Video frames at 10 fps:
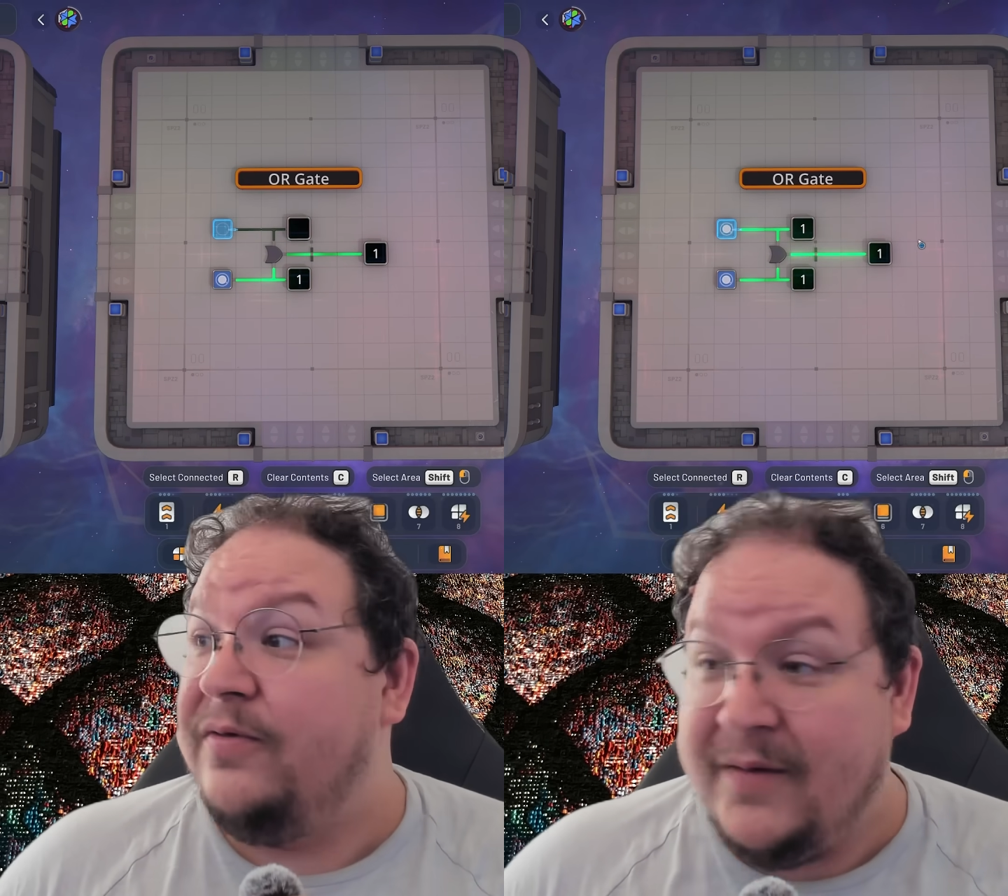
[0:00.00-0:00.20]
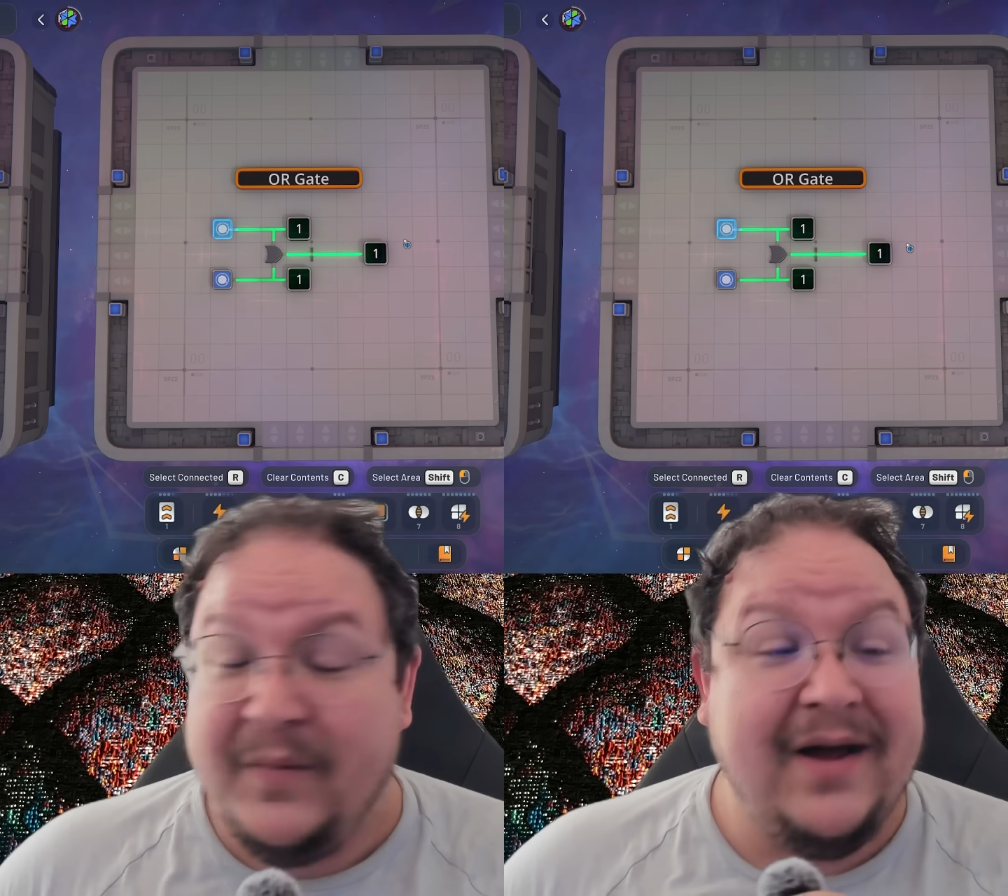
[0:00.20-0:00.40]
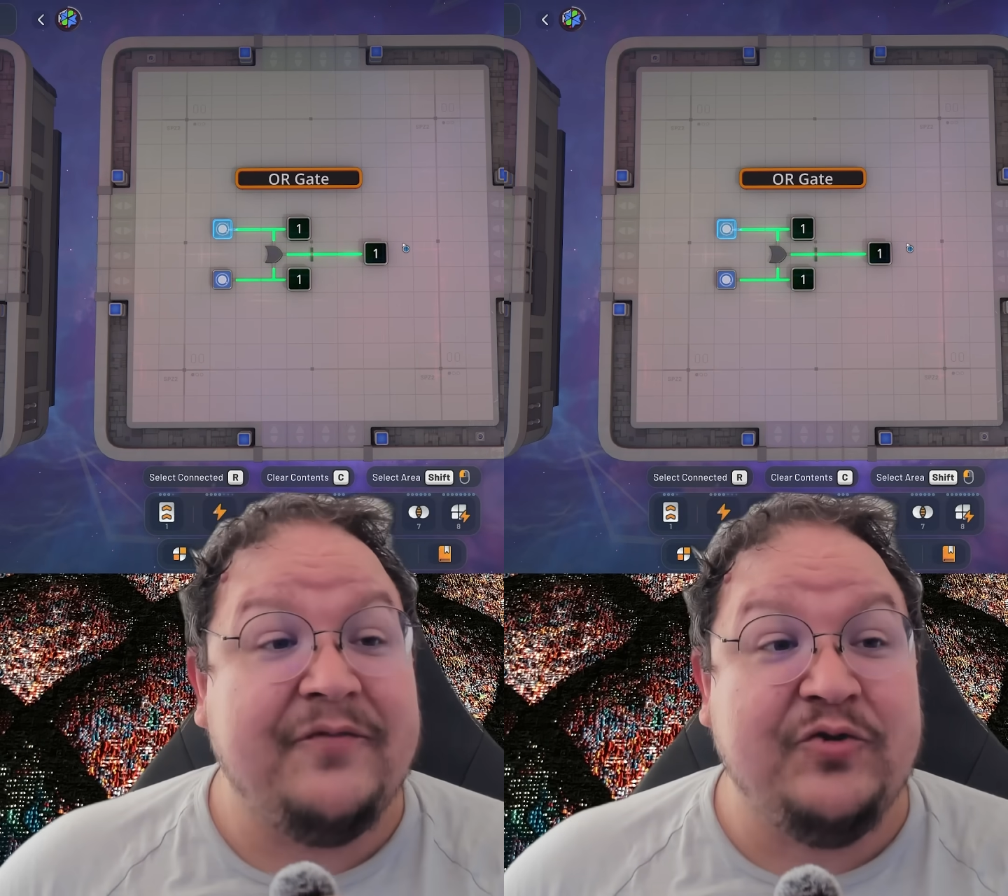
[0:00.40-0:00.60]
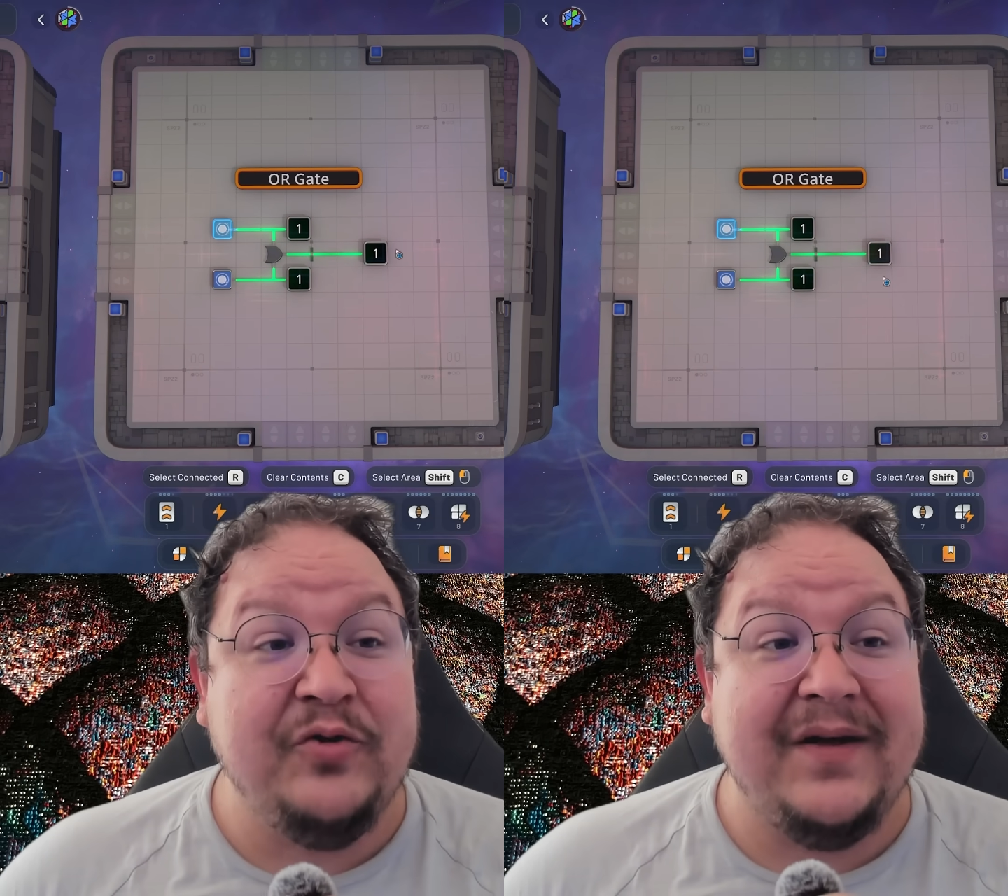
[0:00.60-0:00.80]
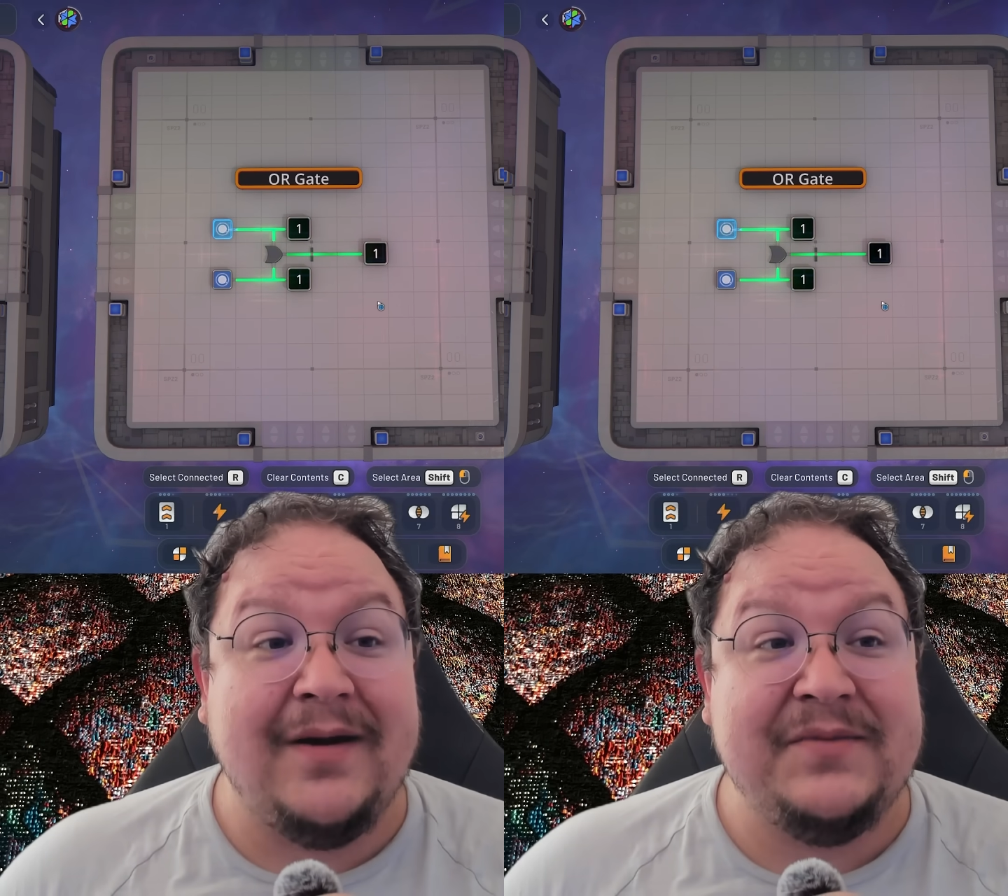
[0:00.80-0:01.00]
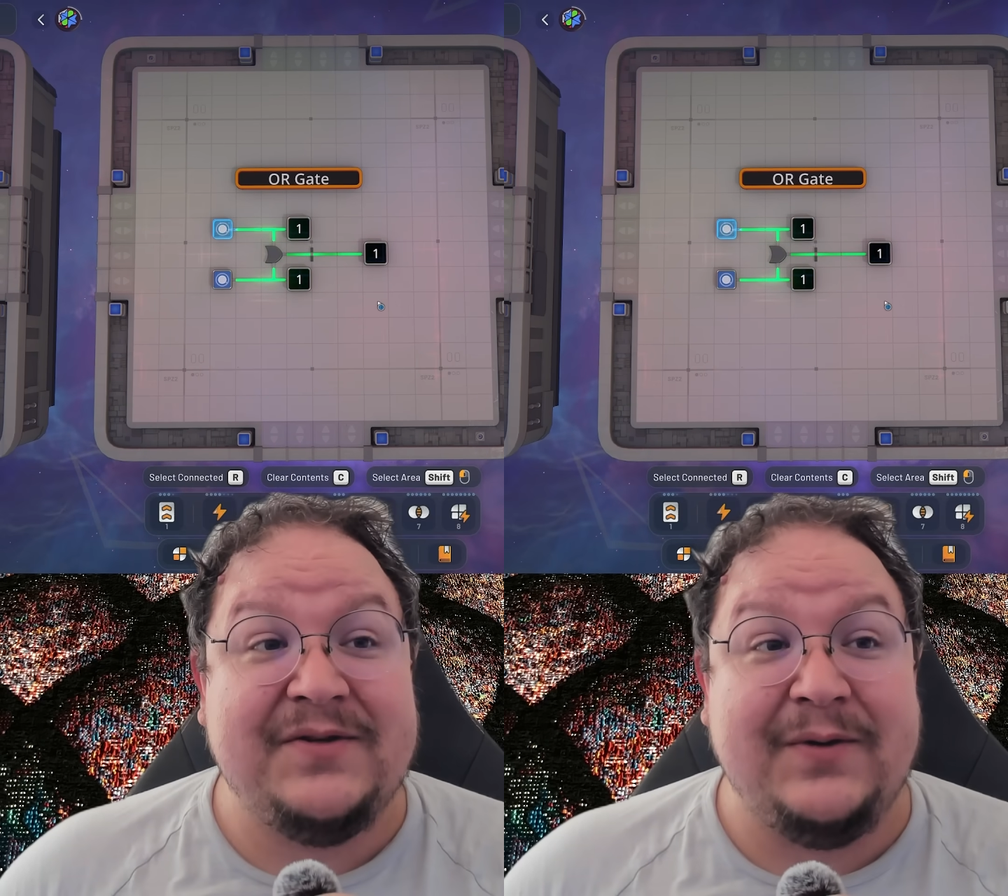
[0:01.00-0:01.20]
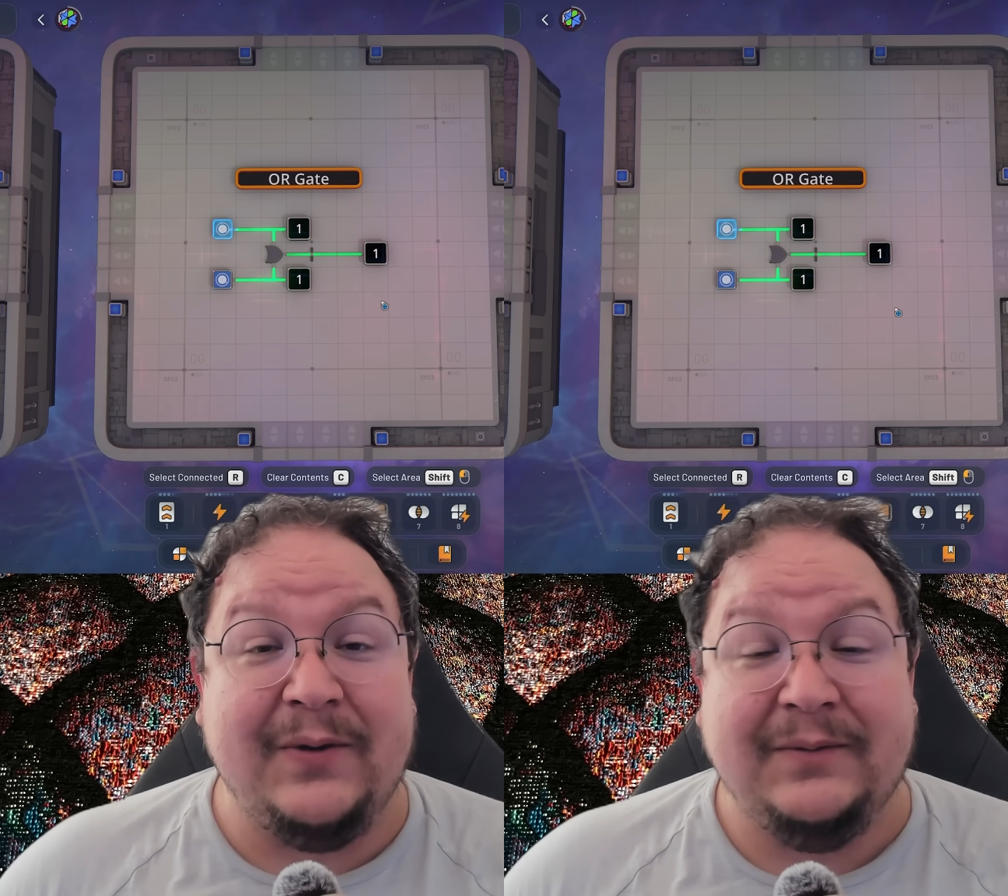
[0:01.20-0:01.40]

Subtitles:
then we have true that comes through.